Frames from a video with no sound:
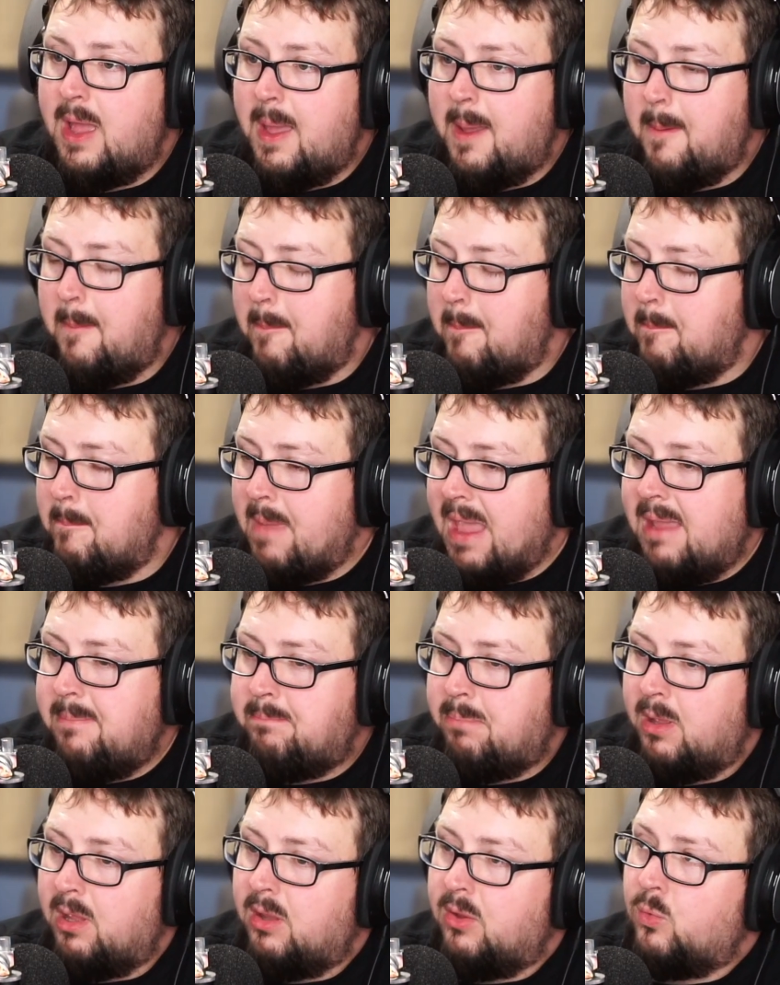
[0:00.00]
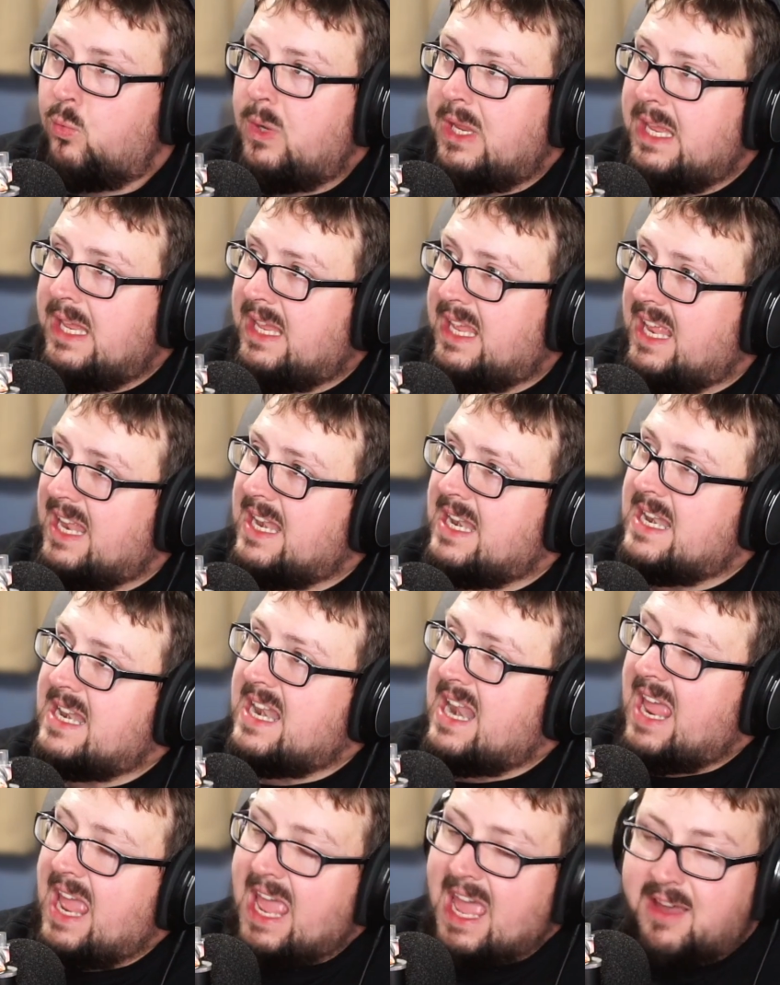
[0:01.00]
Maple, we can
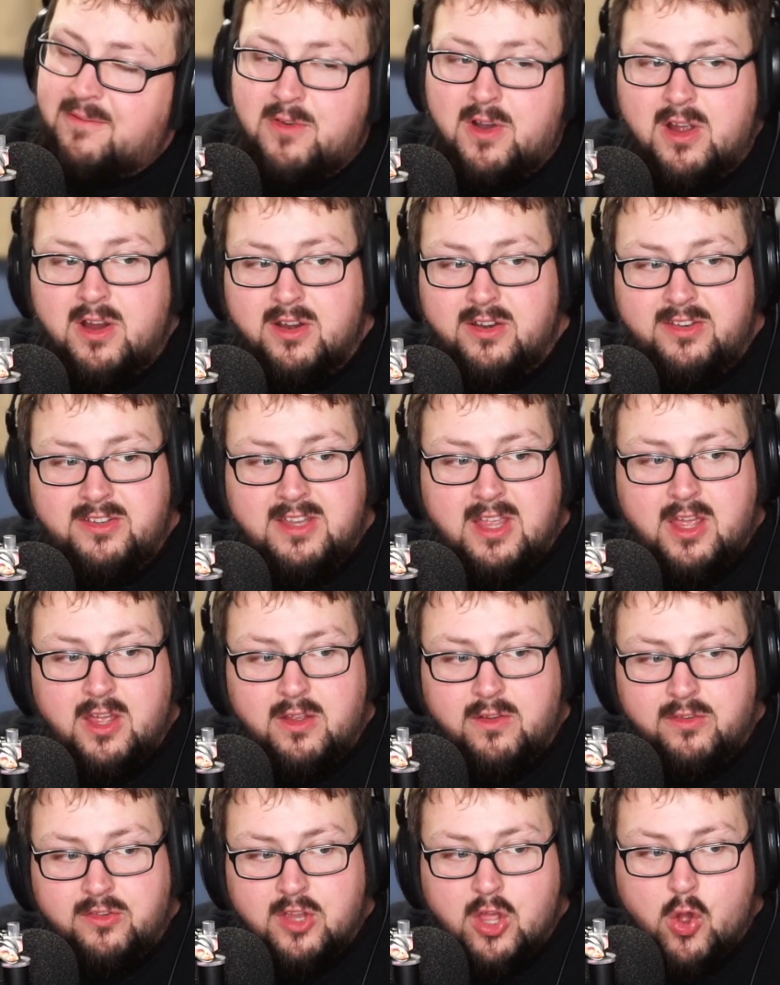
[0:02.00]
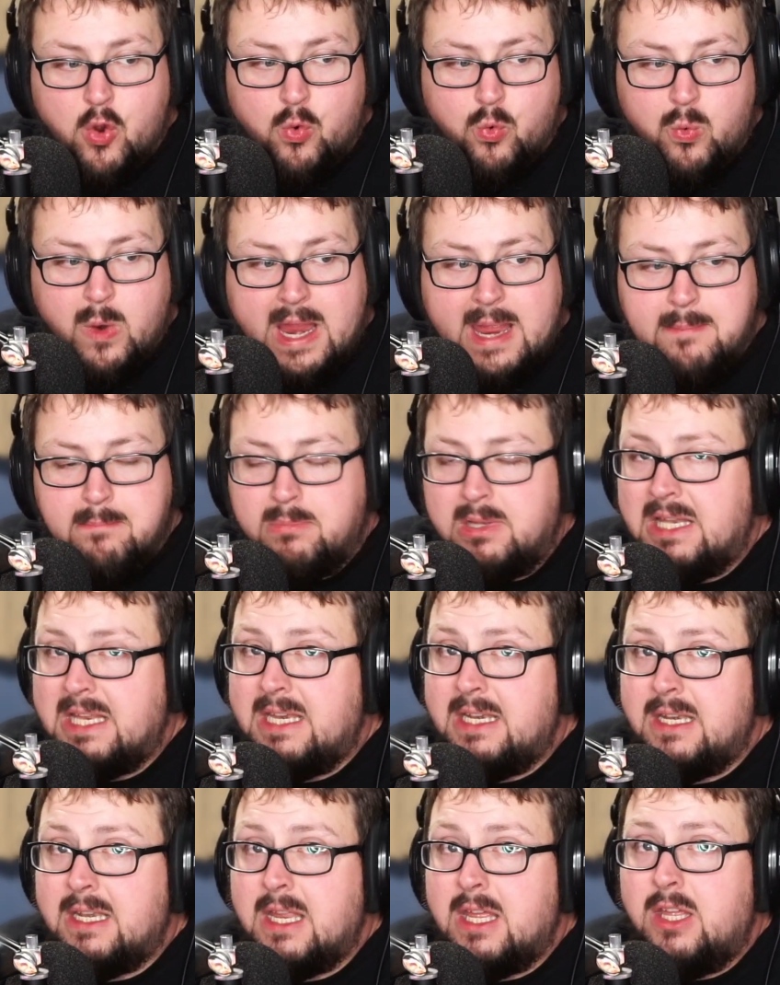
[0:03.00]
have ourselves a
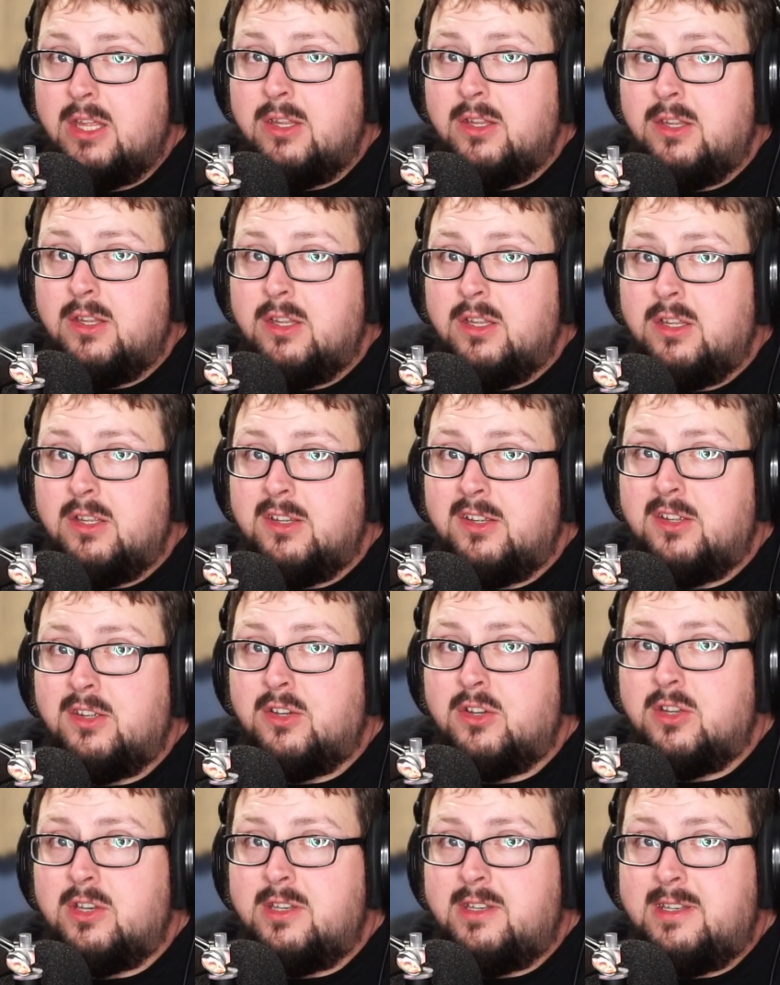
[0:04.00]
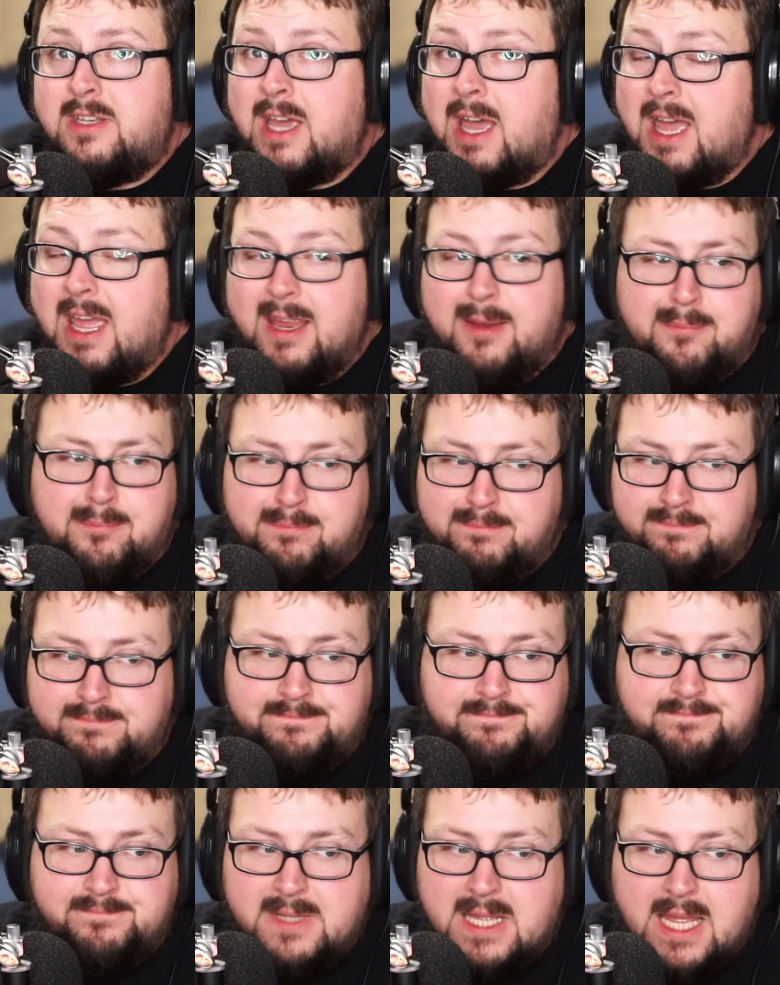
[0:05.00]
ramblin' good time.
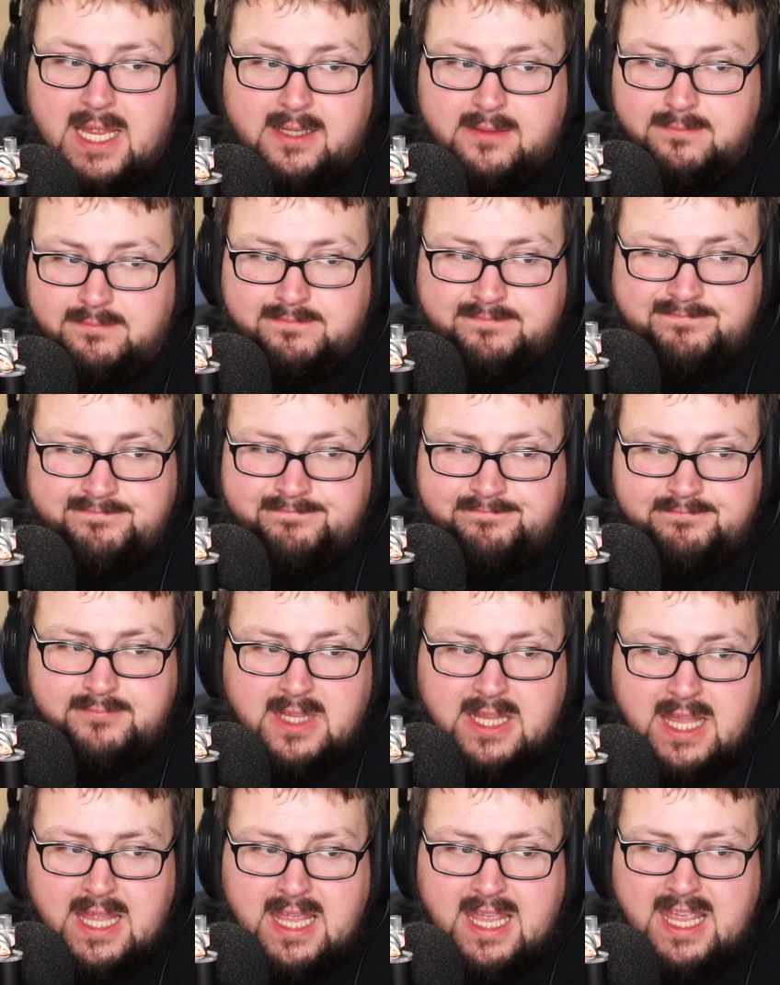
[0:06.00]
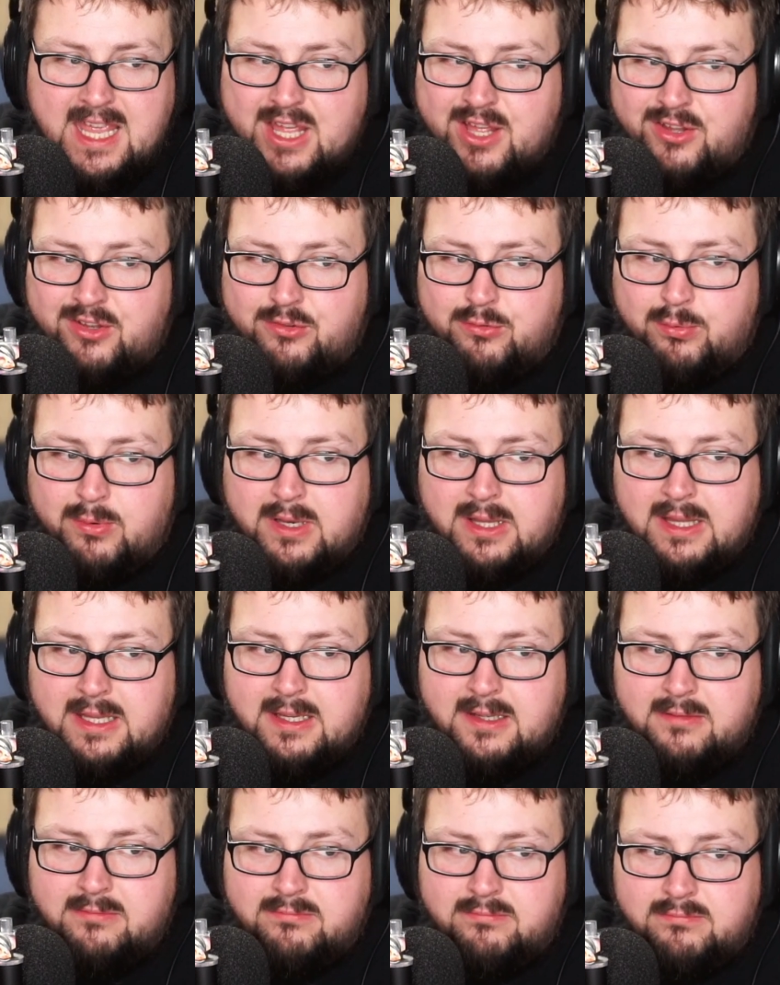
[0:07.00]
It was
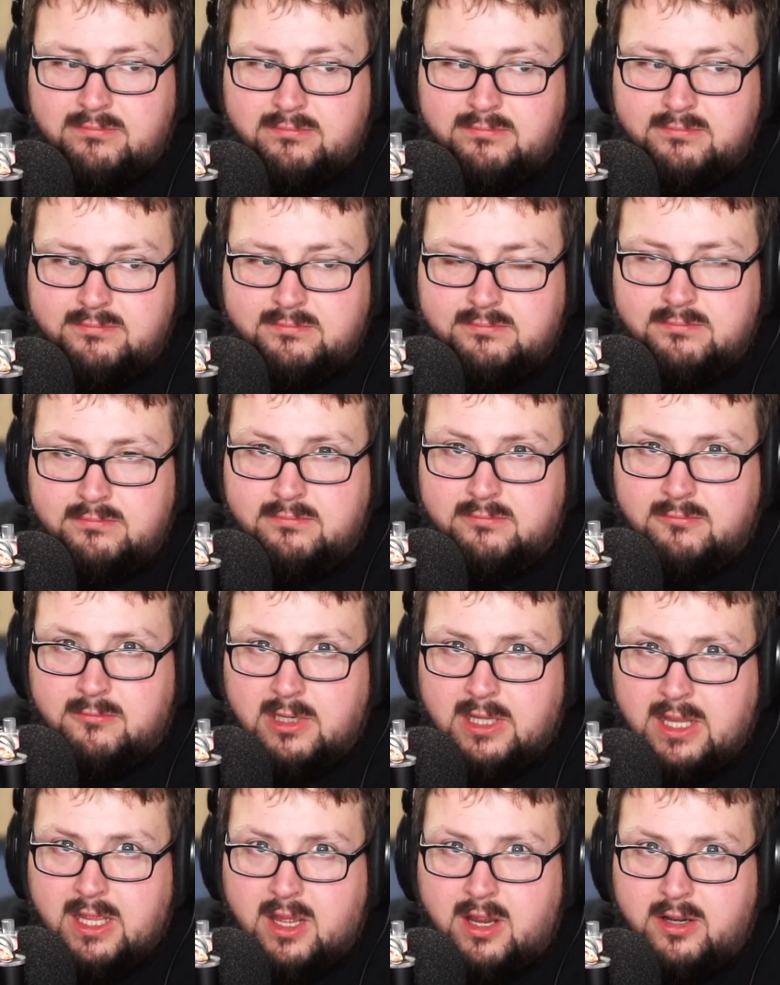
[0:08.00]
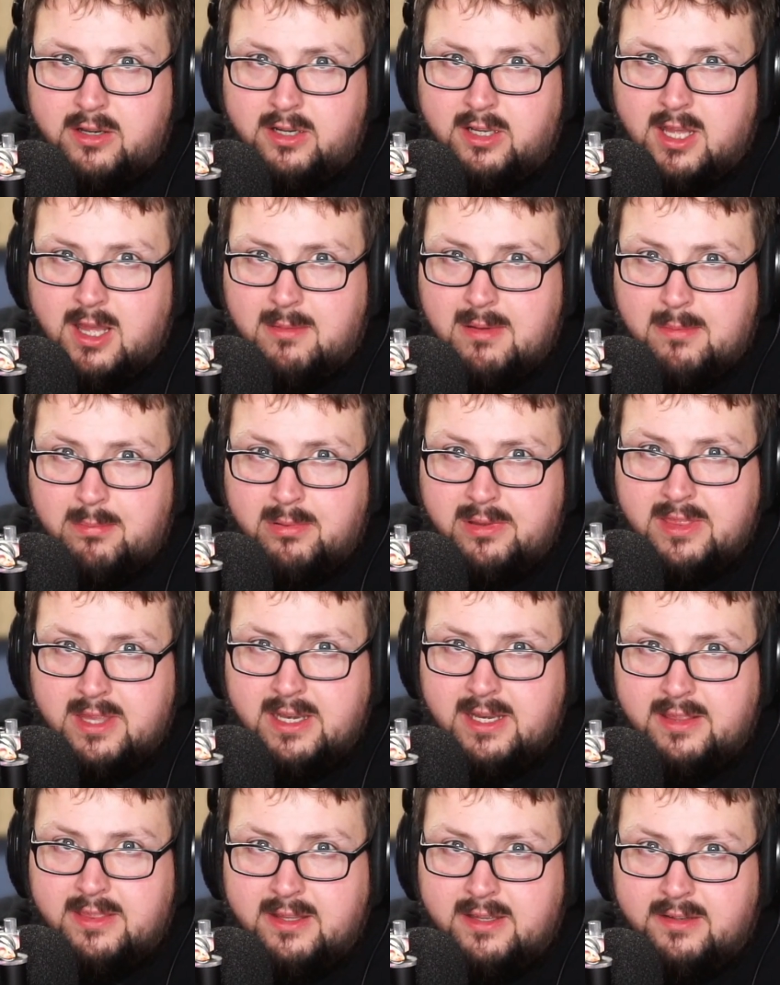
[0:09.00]
really hard to come up with
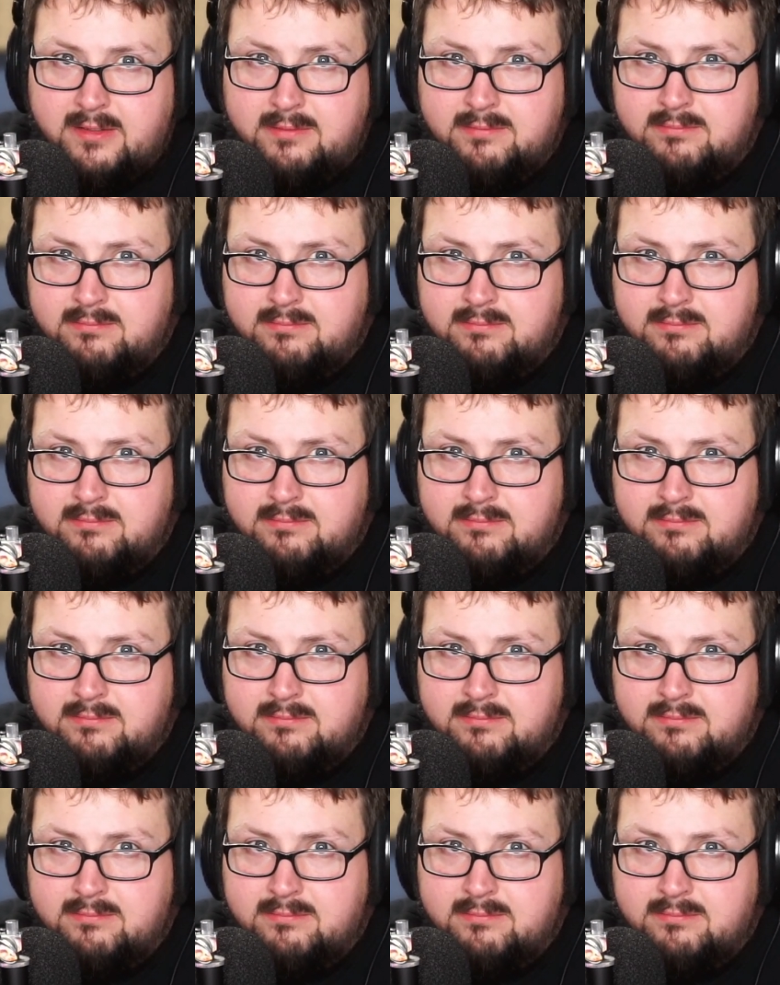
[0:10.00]
anything.